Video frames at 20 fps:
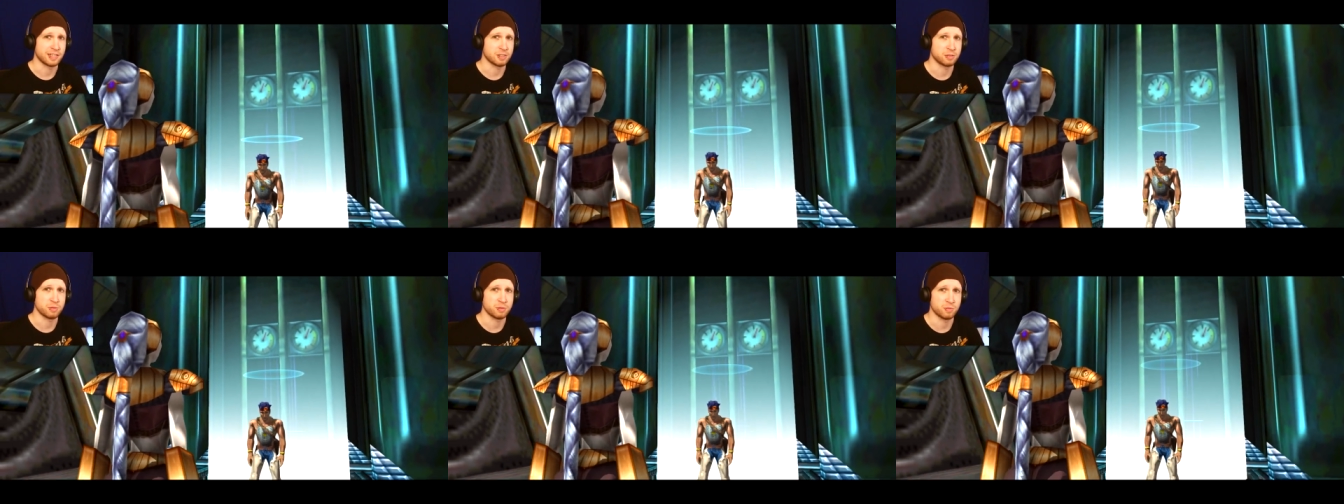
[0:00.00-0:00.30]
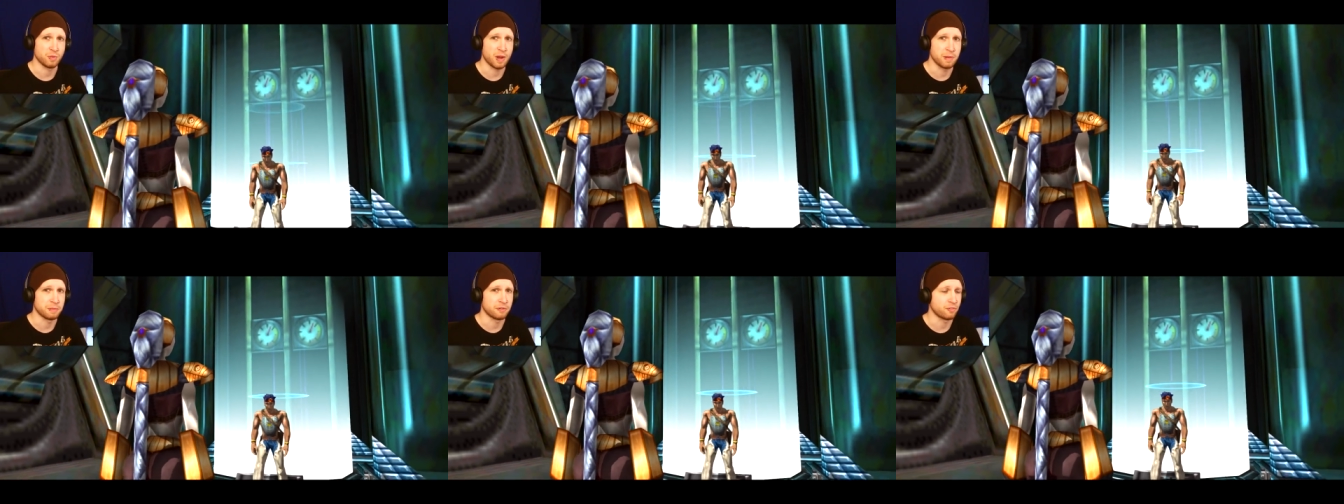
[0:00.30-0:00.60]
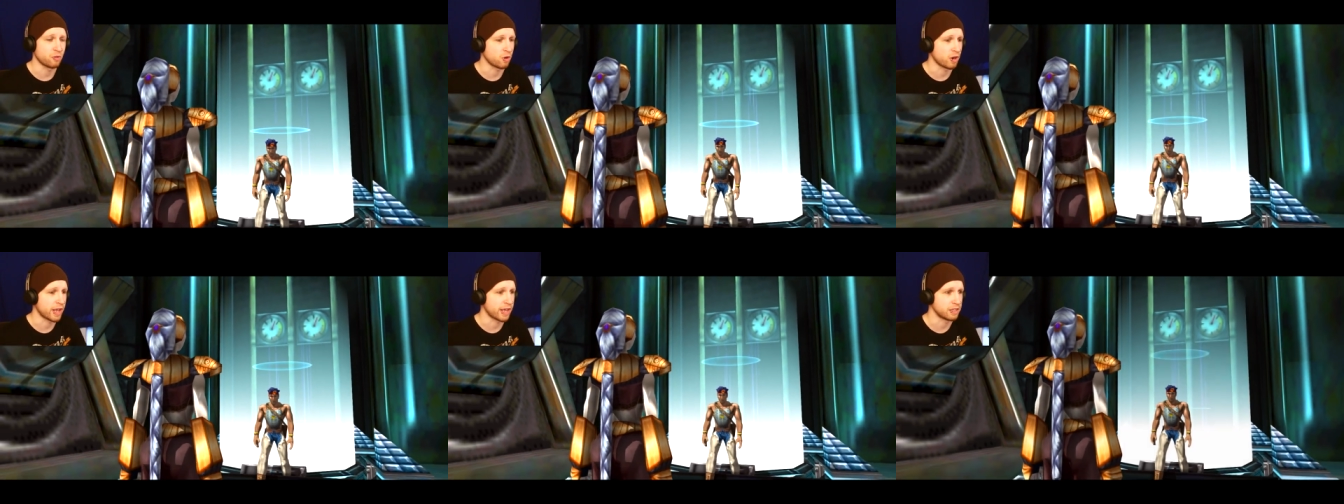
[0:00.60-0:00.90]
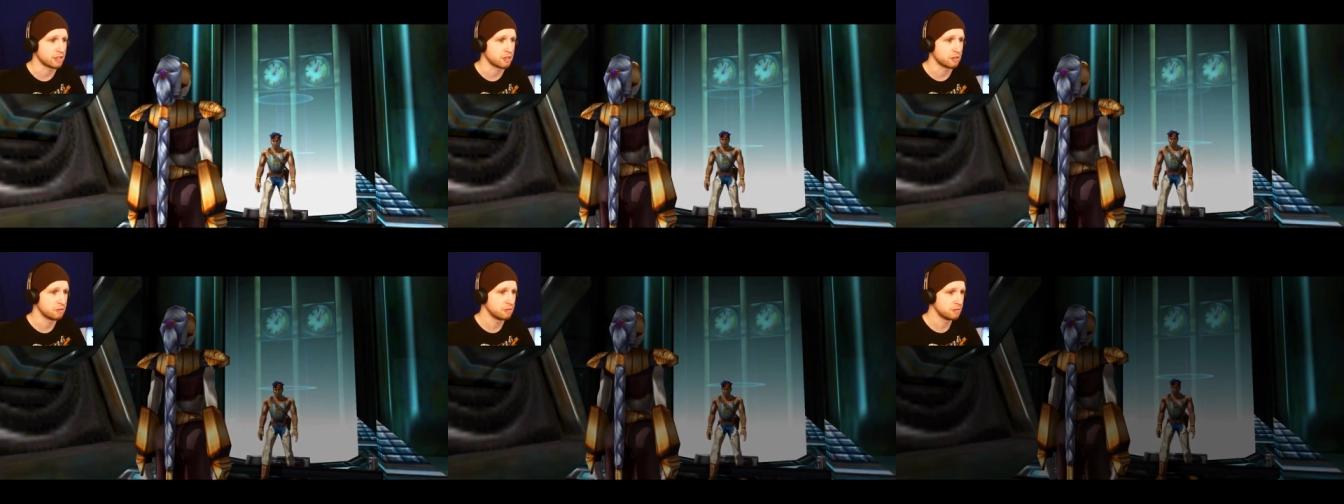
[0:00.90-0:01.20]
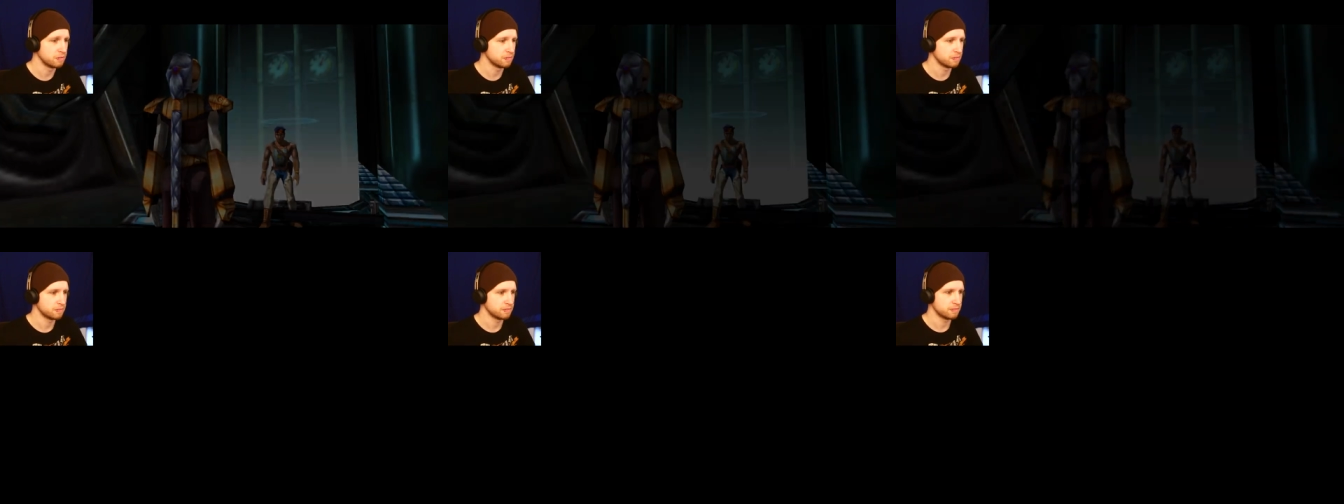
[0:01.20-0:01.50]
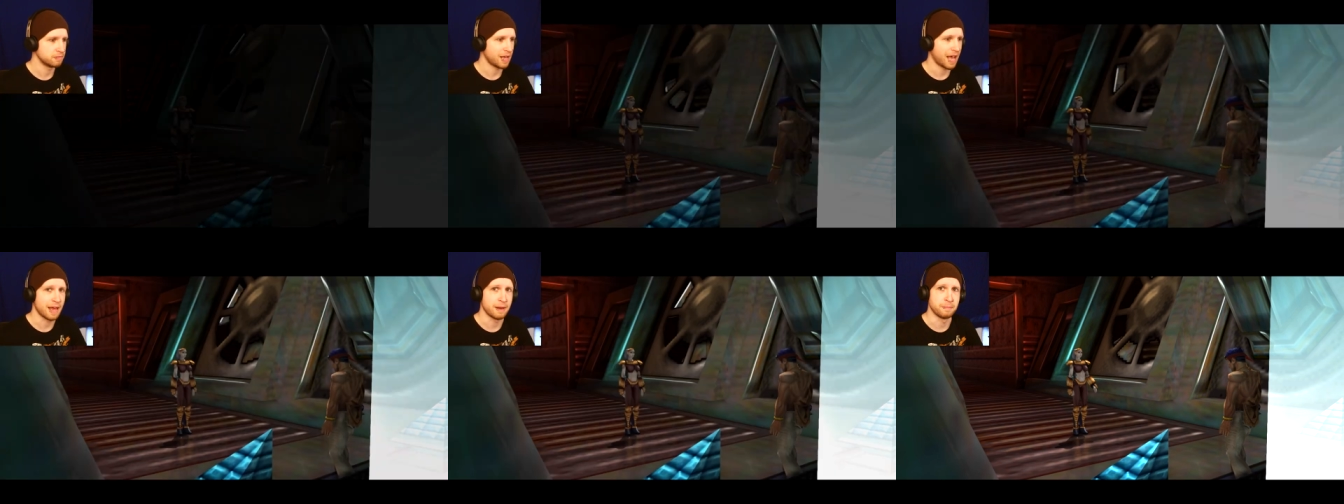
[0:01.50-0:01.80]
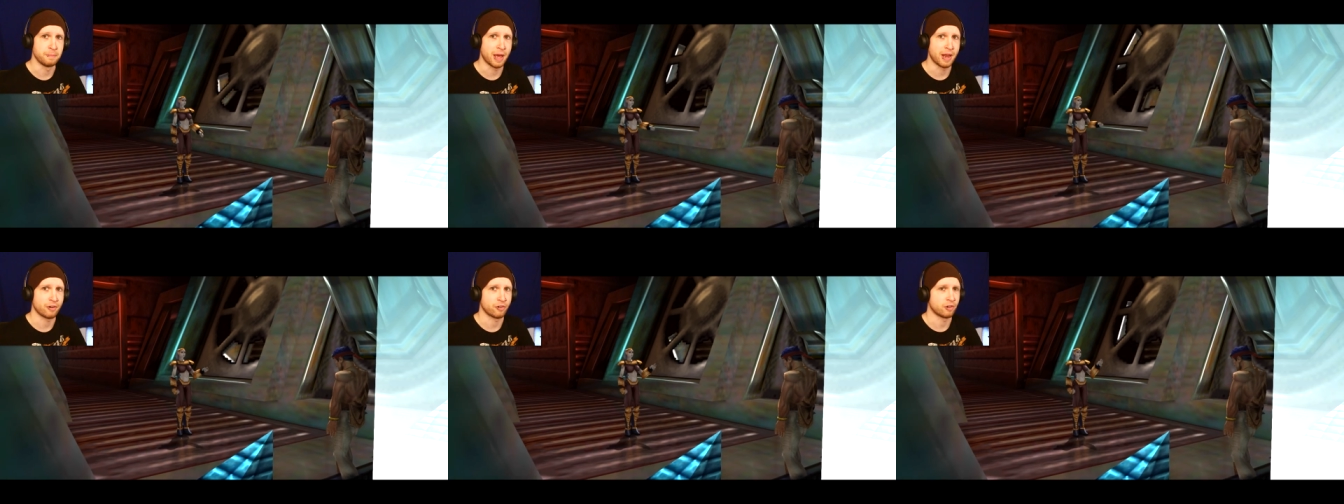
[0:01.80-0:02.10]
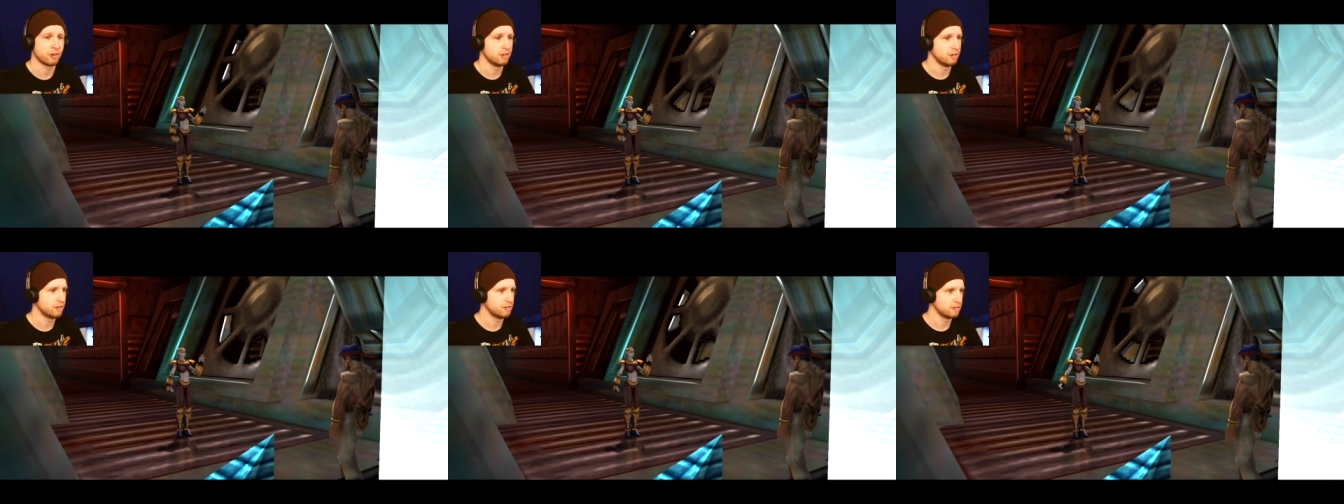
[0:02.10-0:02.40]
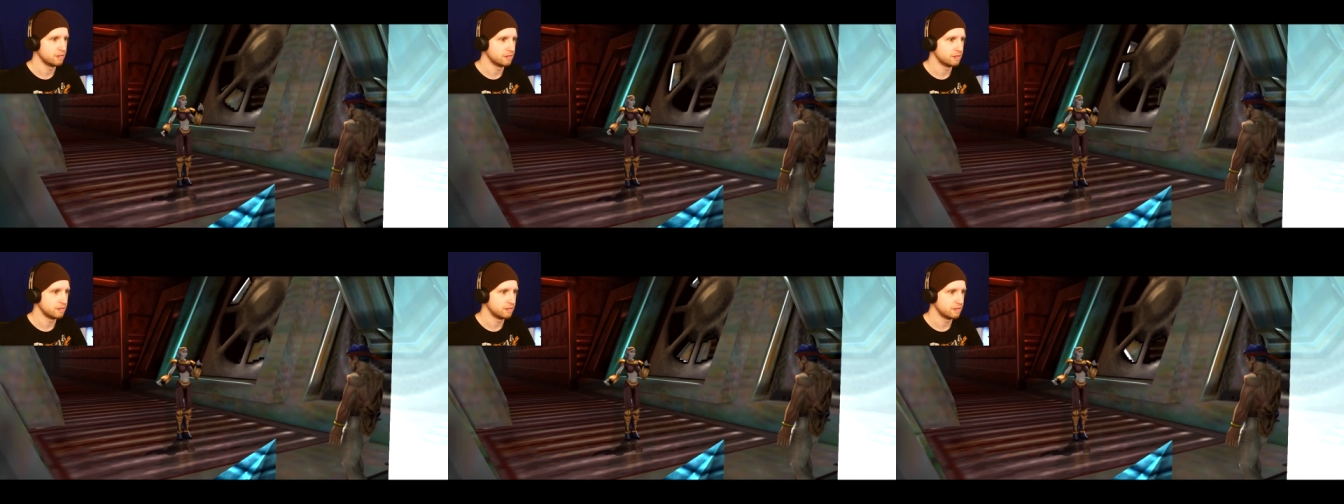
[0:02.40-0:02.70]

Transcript: this was way before Halo. And better. Turok.